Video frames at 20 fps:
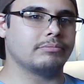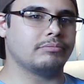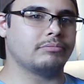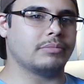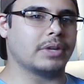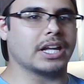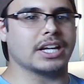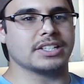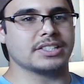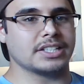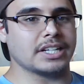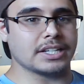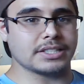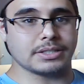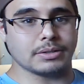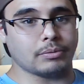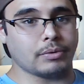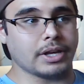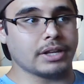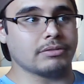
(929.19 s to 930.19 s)
because he has
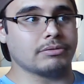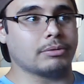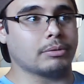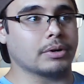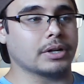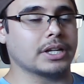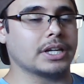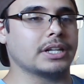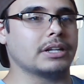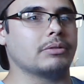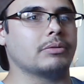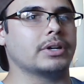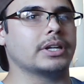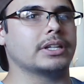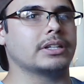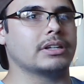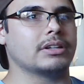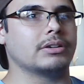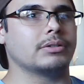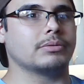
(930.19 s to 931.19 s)
to wait for it anyway,
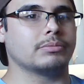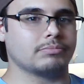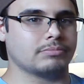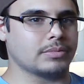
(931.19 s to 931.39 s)
you know,